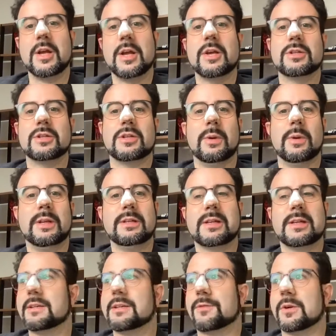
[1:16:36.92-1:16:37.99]
So we
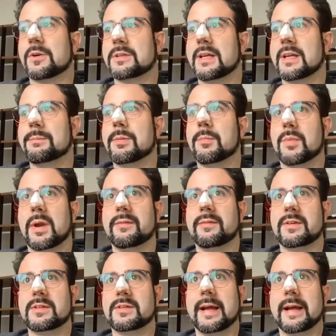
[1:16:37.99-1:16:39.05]
discussed, for example, private
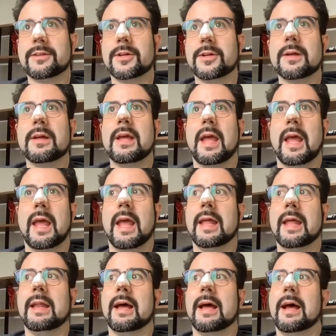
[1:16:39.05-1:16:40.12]
sector,
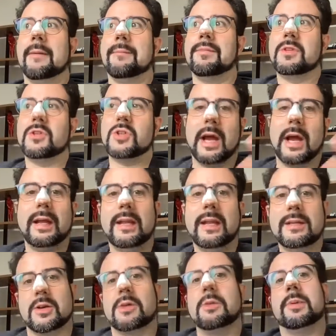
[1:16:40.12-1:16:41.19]
and Chinese
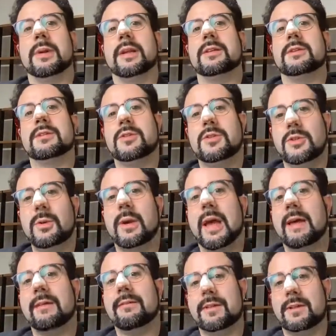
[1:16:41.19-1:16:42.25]
companies do
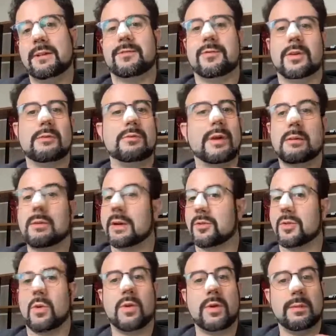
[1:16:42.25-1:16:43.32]
have a different
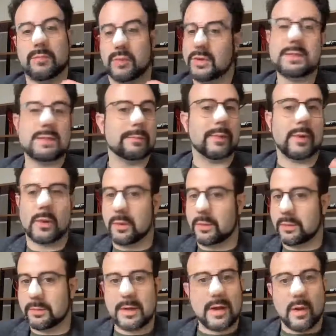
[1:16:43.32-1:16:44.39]
regulatory
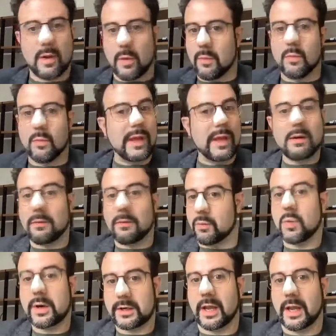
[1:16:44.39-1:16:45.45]
principle way of
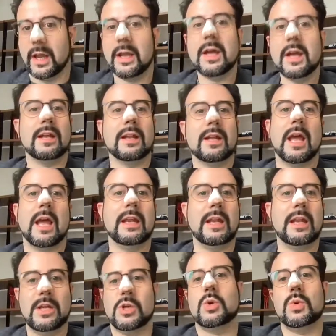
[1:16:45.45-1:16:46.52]
working than
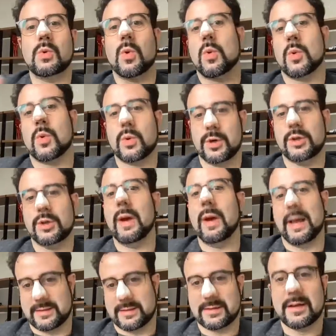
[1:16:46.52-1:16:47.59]
EU or
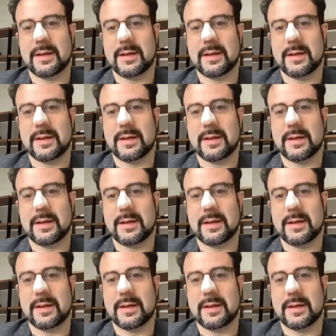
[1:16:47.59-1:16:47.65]
US.